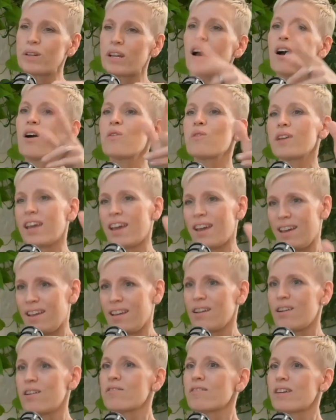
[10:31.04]
okay,
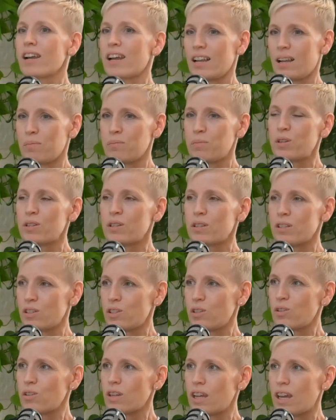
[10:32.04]
all right, I'm putting the
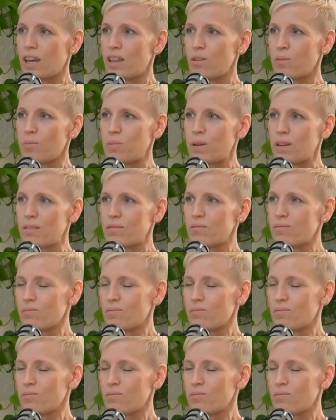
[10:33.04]
two together. But